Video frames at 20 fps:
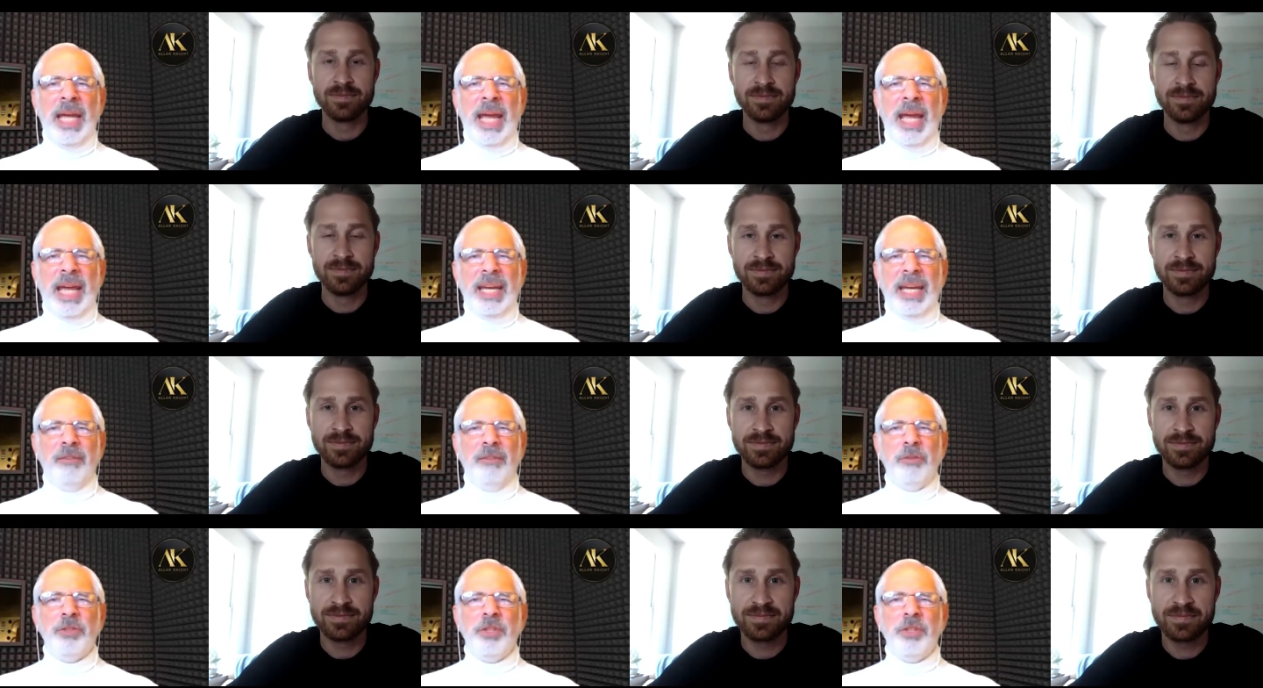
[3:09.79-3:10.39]
Speaker 1: And
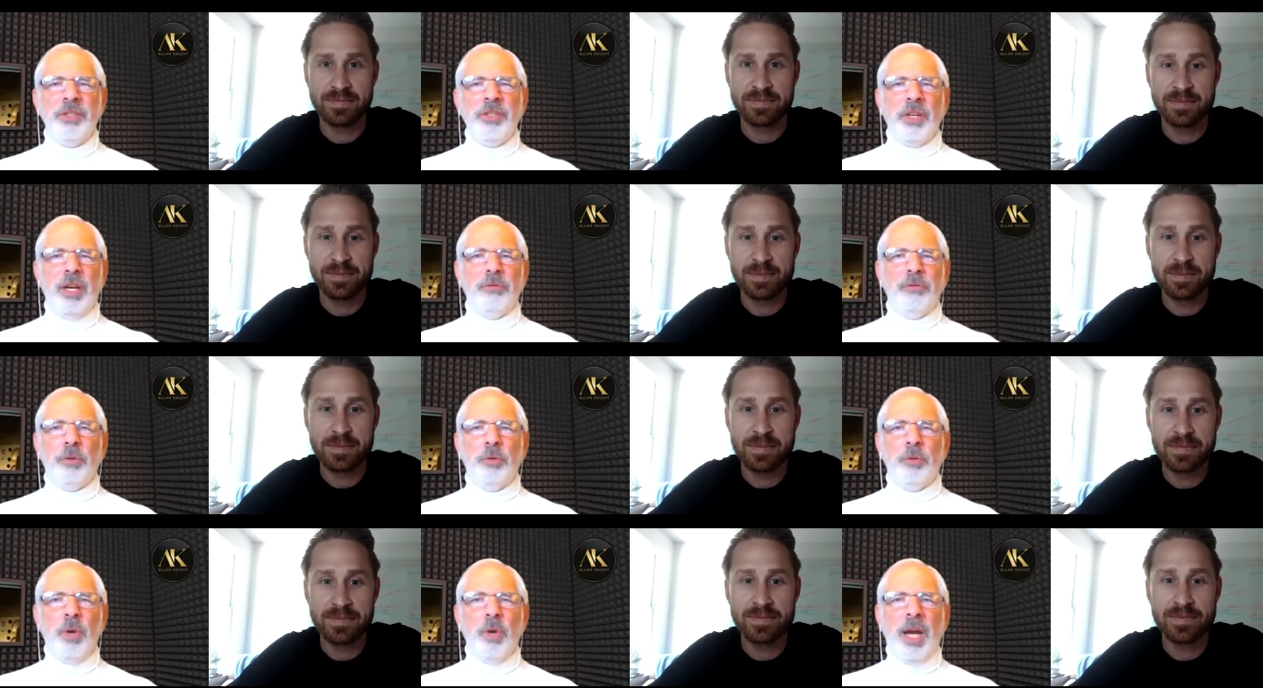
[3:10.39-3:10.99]
ever since I've
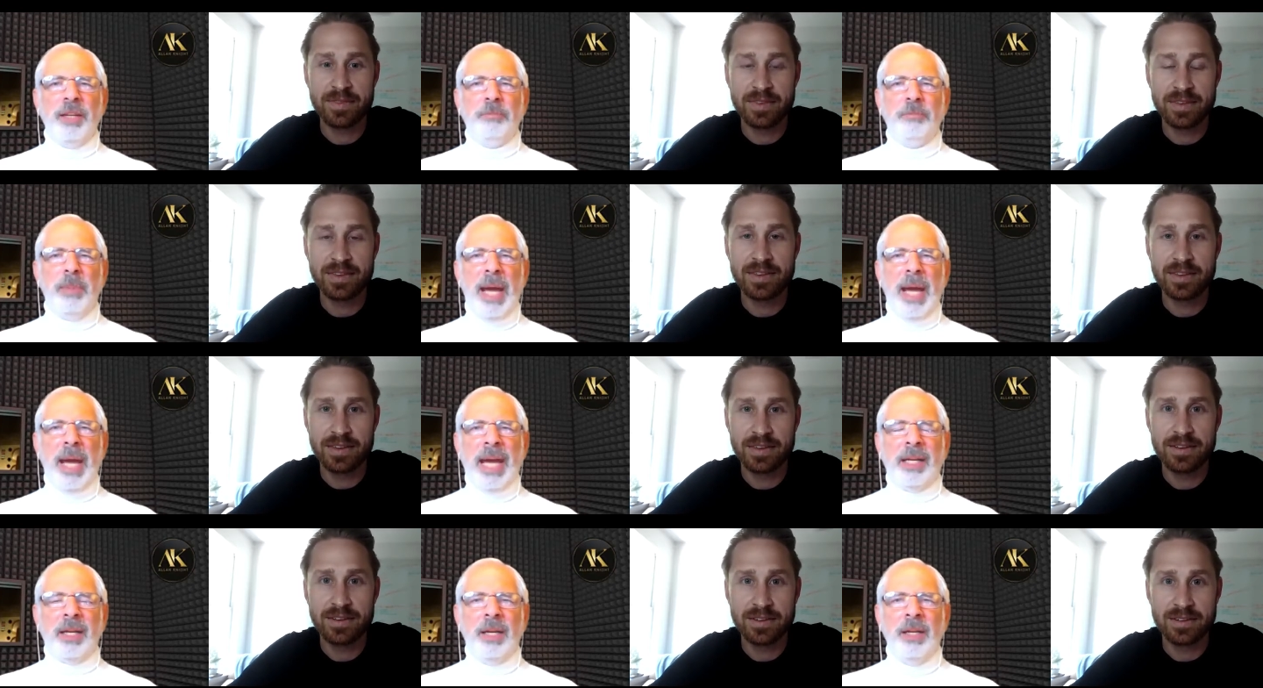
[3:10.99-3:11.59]
arrived
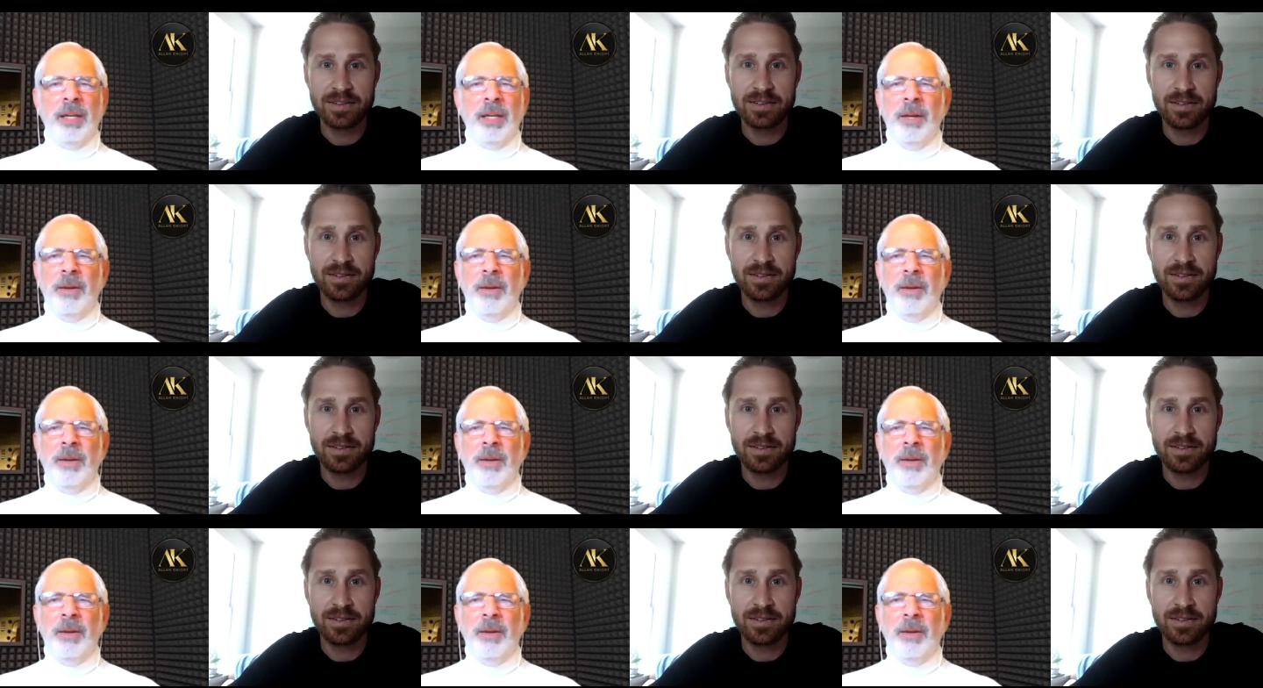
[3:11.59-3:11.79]
back,